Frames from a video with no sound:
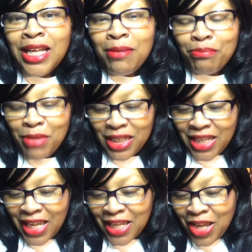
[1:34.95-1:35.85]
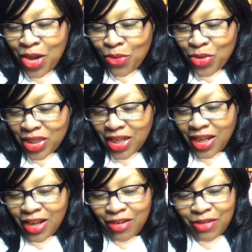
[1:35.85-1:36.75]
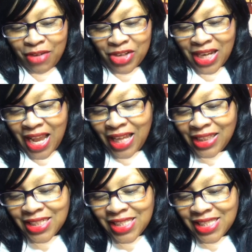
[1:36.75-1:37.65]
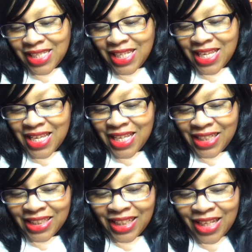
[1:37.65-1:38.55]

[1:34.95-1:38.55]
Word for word: Monday with uh, Reverend Allison.